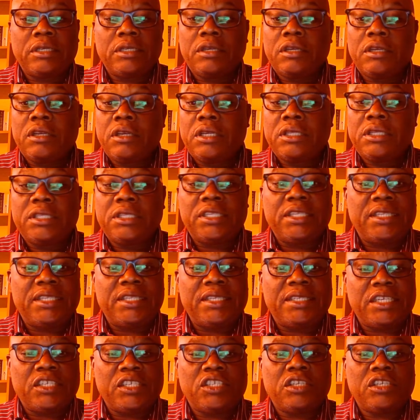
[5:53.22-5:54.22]
the
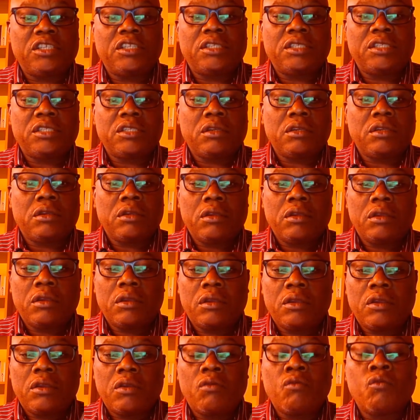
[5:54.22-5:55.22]
decisions
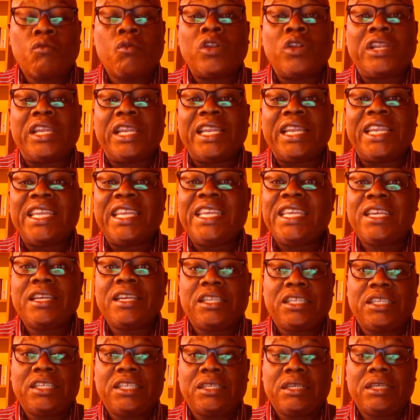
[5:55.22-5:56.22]
were legally
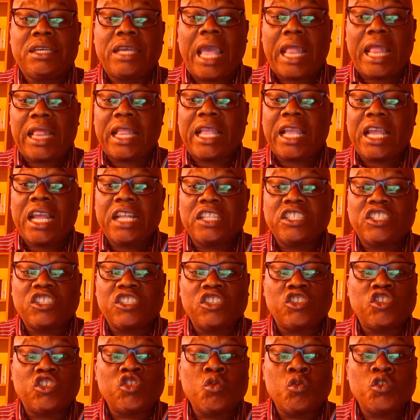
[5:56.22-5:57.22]
and
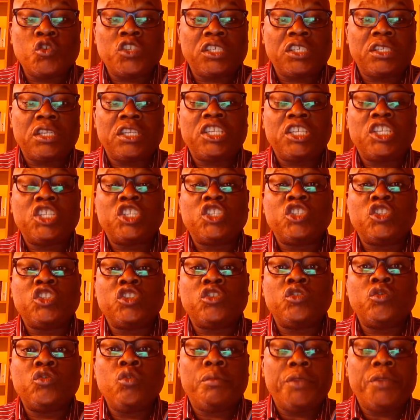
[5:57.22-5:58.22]
constitutionally
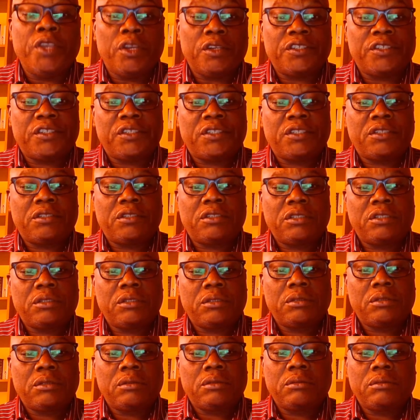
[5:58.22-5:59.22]
dubious
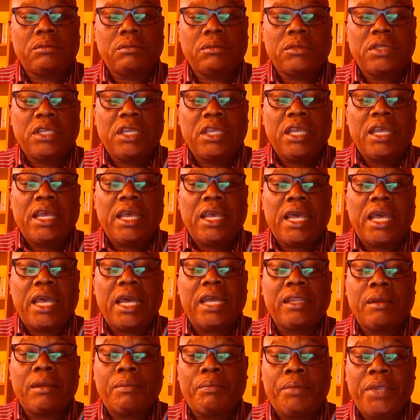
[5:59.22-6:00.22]
and
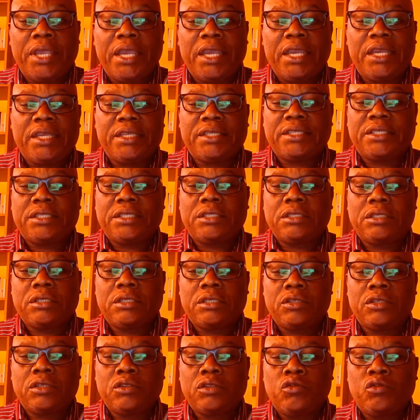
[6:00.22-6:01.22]
appears
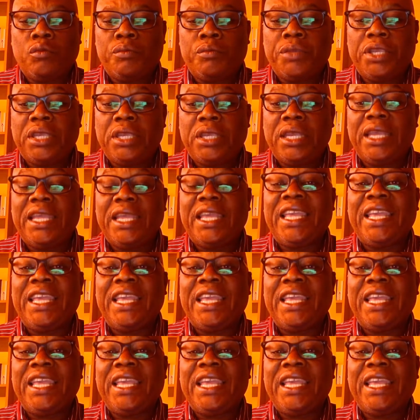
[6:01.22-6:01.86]
to be a